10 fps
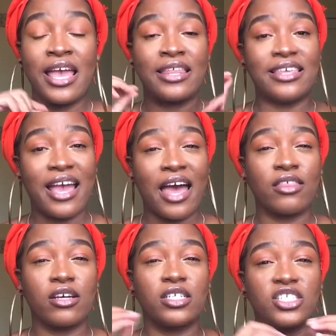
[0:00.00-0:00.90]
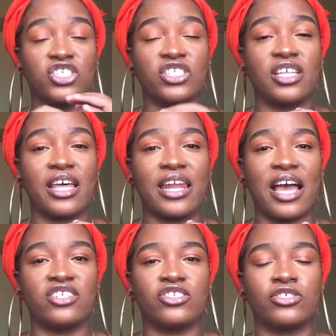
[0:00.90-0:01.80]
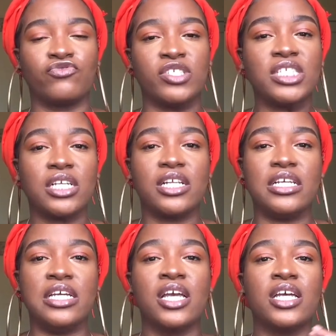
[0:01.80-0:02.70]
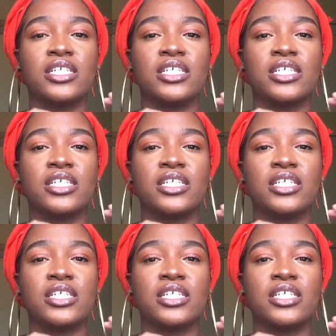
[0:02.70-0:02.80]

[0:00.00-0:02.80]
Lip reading: The other conditioner that I just recently